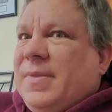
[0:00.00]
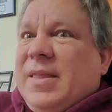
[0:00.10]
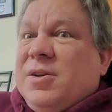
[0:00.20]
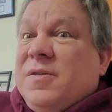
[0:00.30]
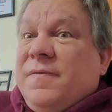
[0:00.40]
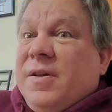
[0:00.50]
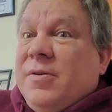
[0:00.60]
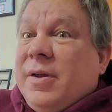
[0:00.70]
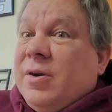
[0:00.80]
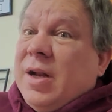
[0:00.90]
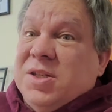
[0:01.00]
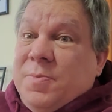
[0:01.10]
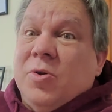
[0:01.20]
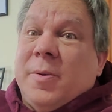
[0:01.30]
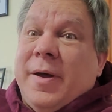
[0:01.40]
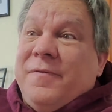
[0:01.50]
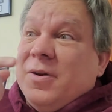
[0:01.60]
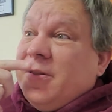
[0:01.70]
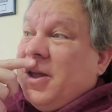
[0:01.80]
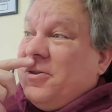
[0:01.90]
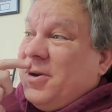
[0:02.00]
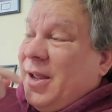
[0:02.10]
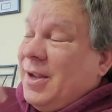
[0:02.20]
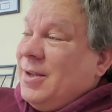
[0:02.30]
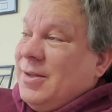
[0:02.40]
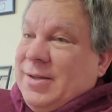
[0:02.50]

there's a fear there. And I spoke about fear the other day.